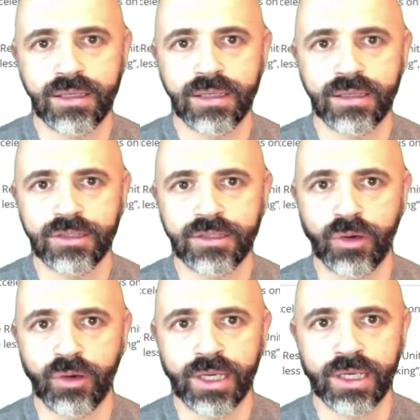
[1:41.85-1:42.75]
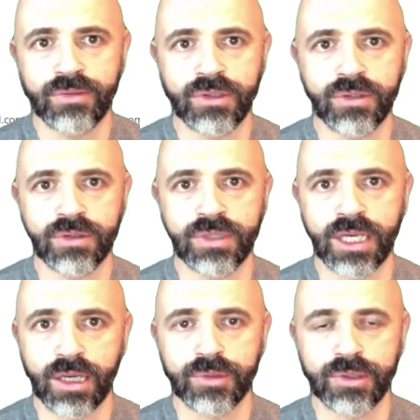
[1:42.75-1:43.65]
Xeoma gives you
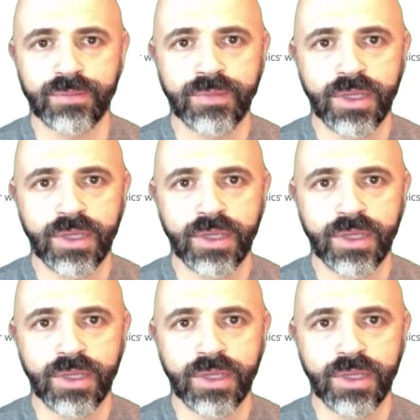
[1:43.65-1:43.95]
that option.